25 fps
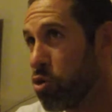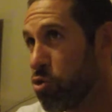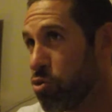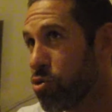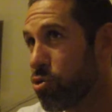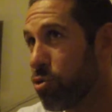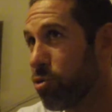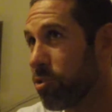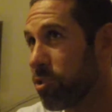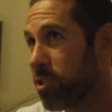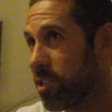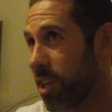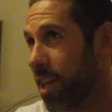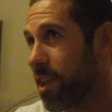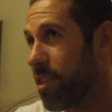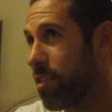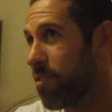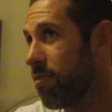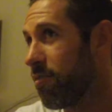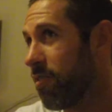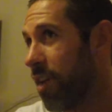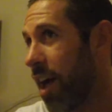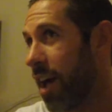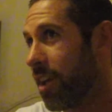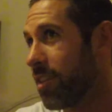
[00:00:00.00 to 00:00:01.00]
Google
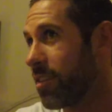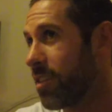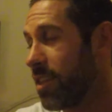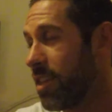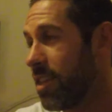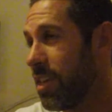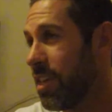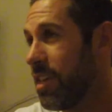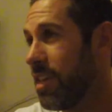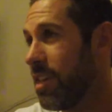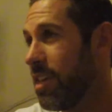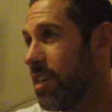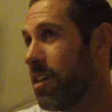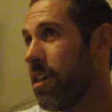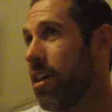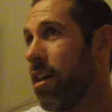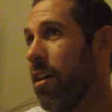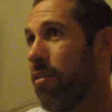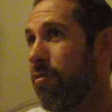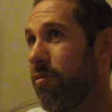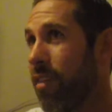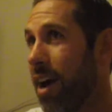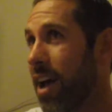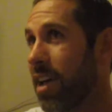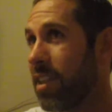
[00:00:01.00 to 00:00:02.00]
cited the fact that he
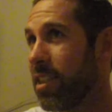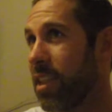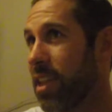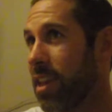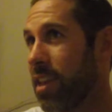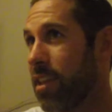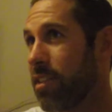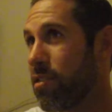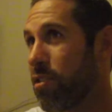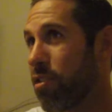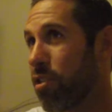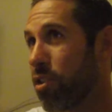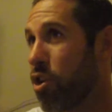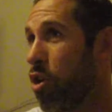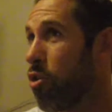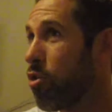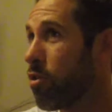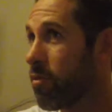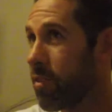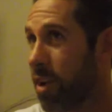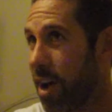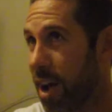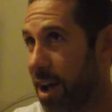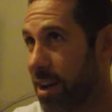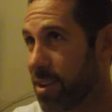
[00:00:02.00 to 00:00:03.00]
violated their
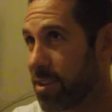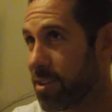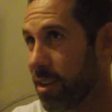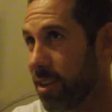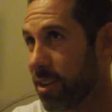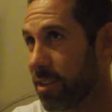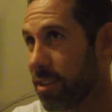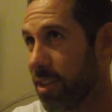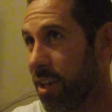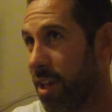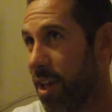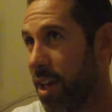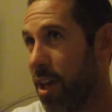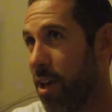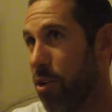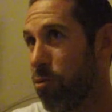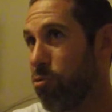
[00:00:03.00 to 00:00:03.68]
code of conduct,